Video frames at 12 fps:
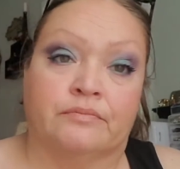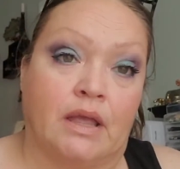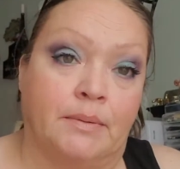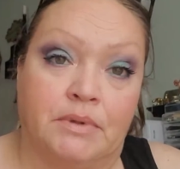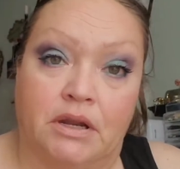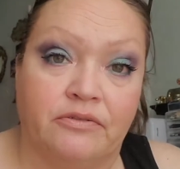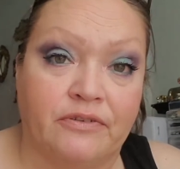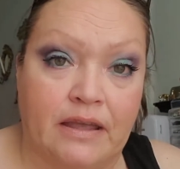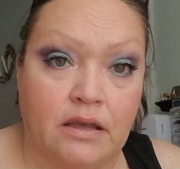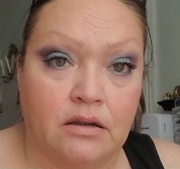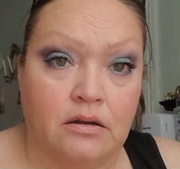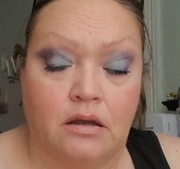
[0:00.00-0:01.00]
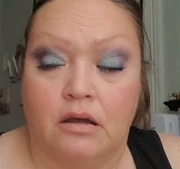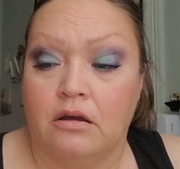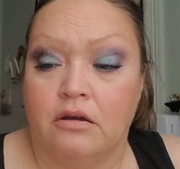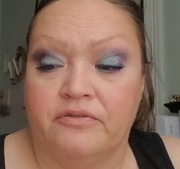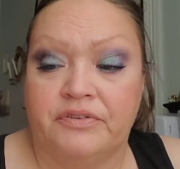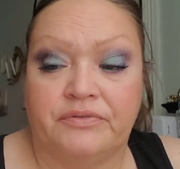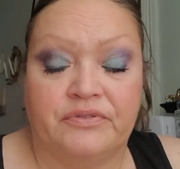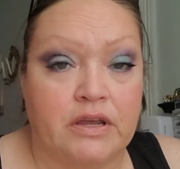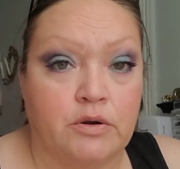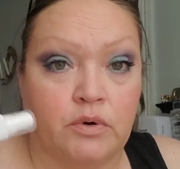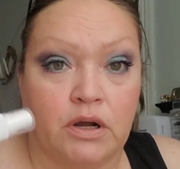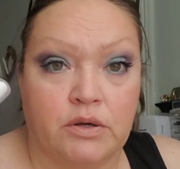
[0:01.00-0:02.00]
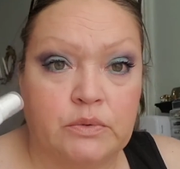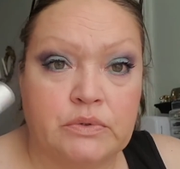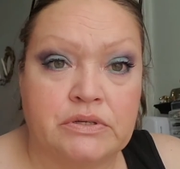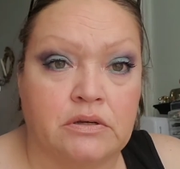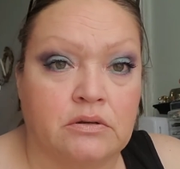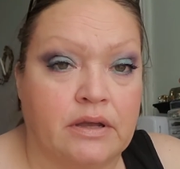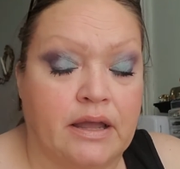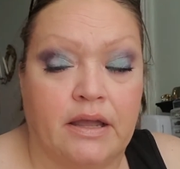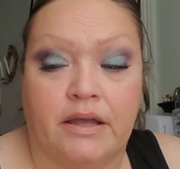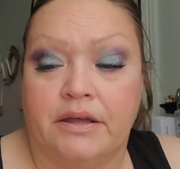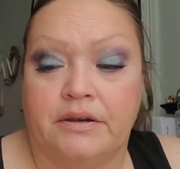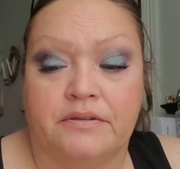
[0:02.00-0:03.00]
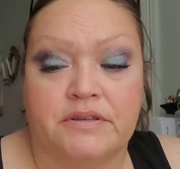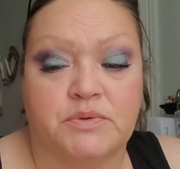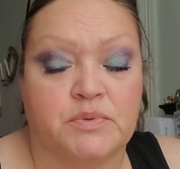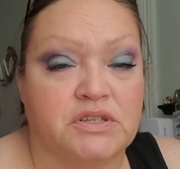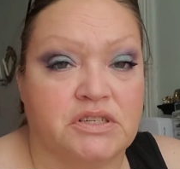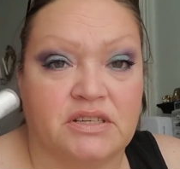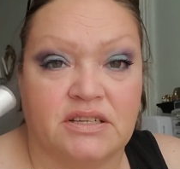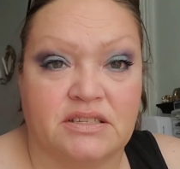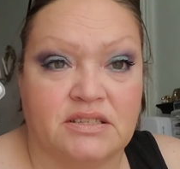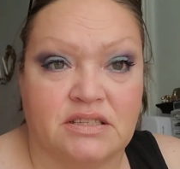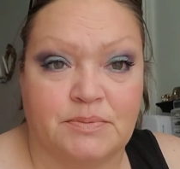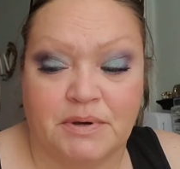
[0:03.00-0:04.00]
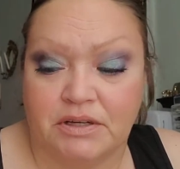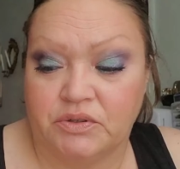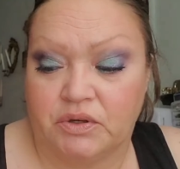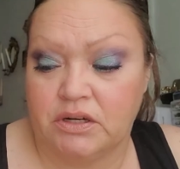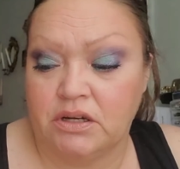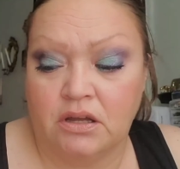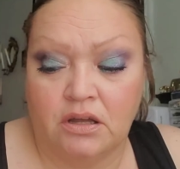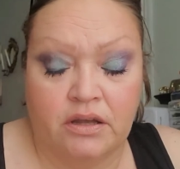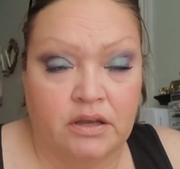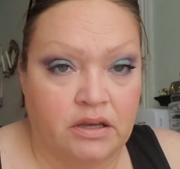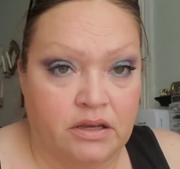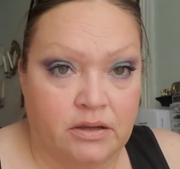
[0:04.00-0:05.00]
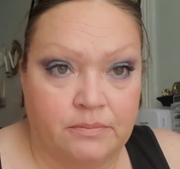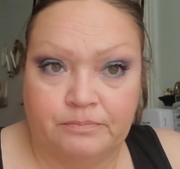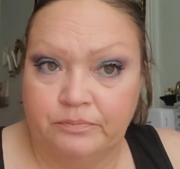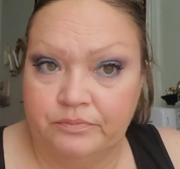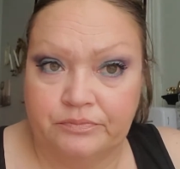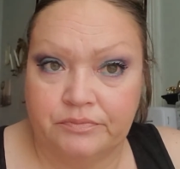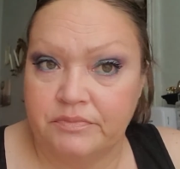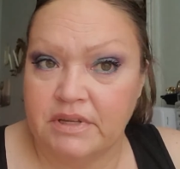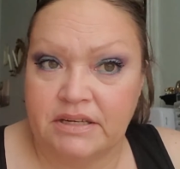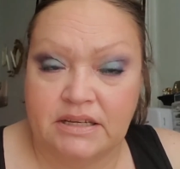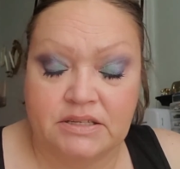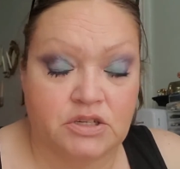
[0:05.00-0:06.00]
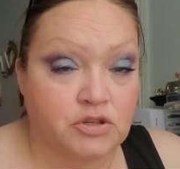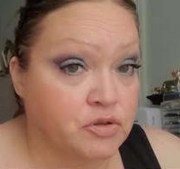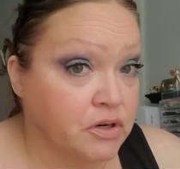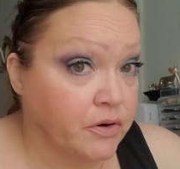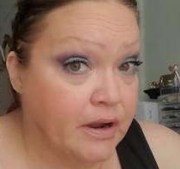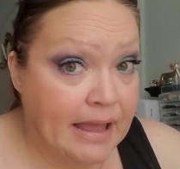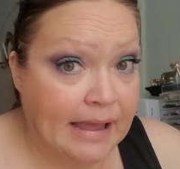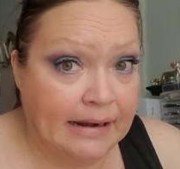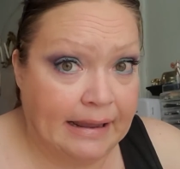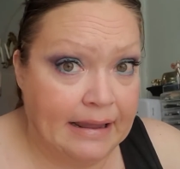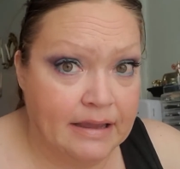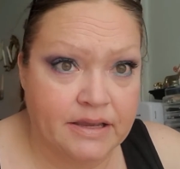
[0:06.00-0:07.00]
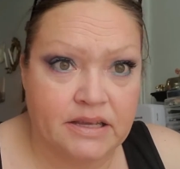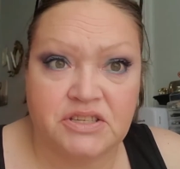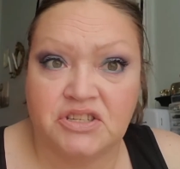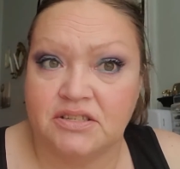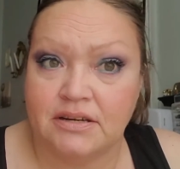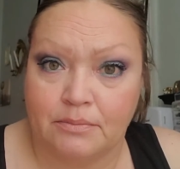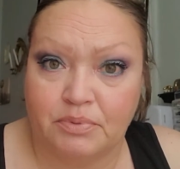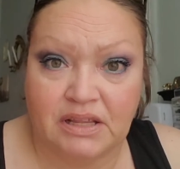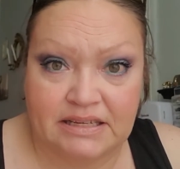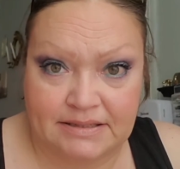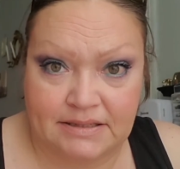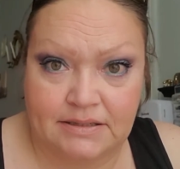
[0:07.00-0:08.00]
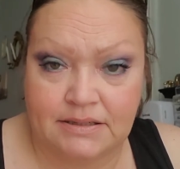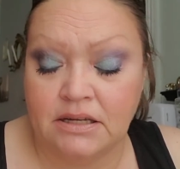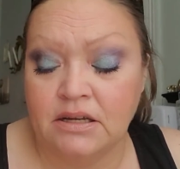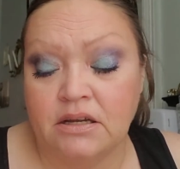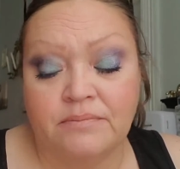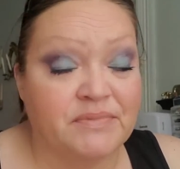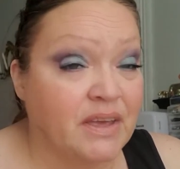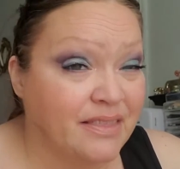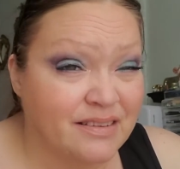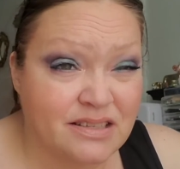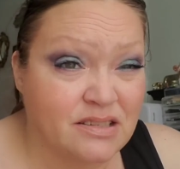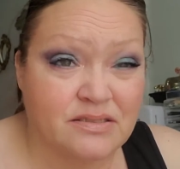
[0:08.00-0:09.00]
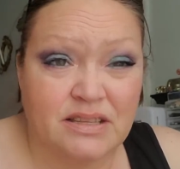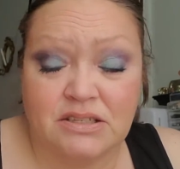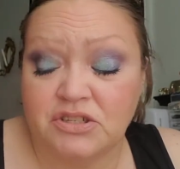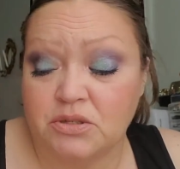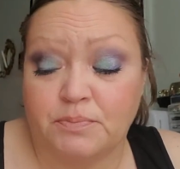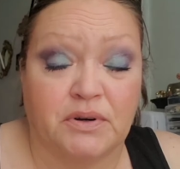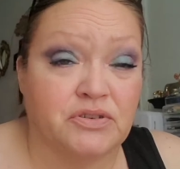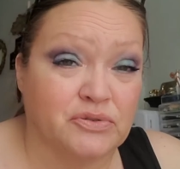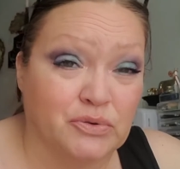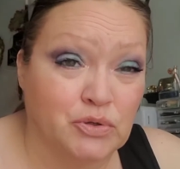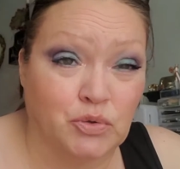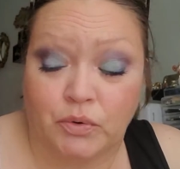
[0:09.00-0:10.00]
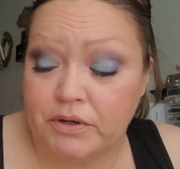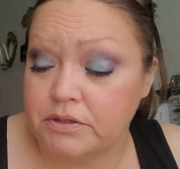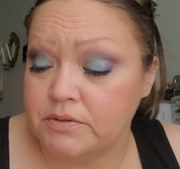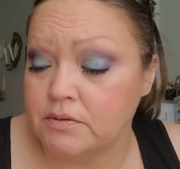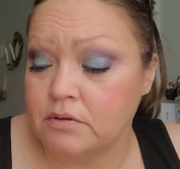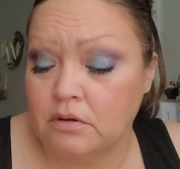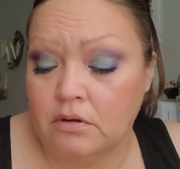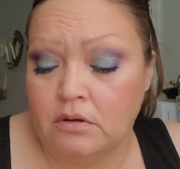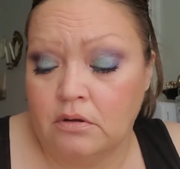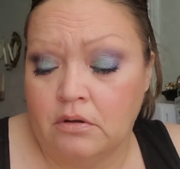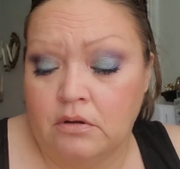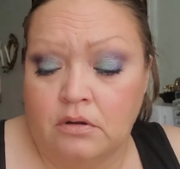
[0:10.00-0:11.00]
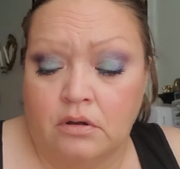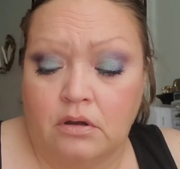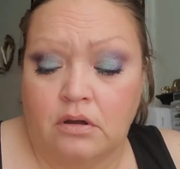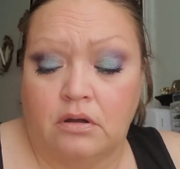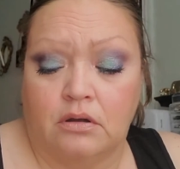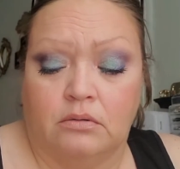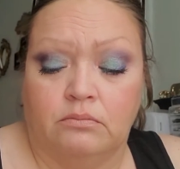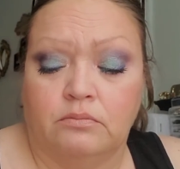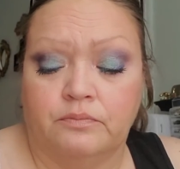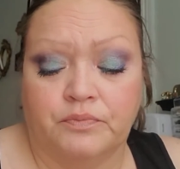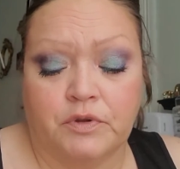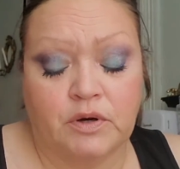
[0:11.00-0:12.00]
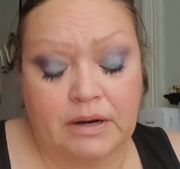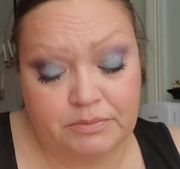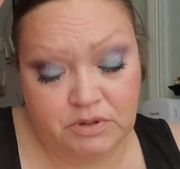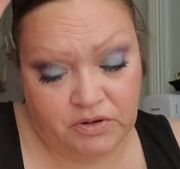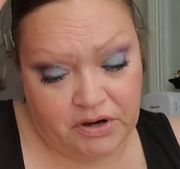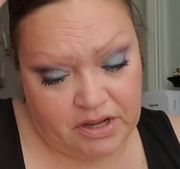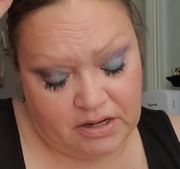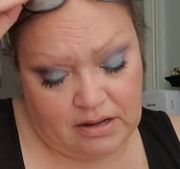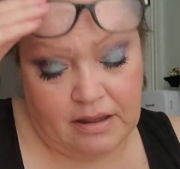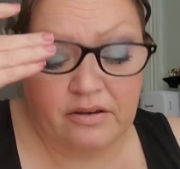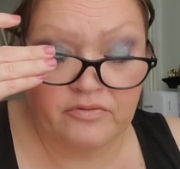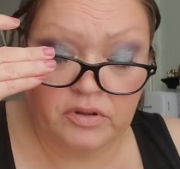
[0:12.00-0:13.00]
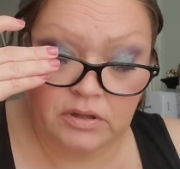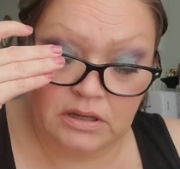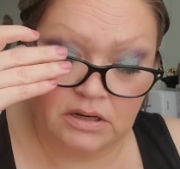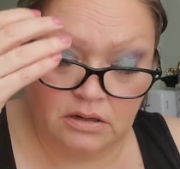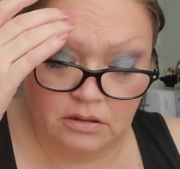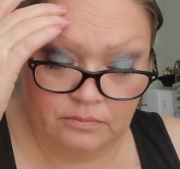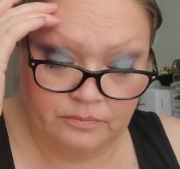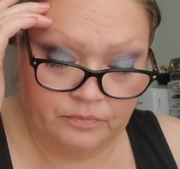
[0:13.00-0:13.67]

I'm not a fan of fake rose and this one just doesn't smell good. It doesn't trigger a headache. It's just not pleasant. And that's just personal choice. Um, Crabtree and Evelyn,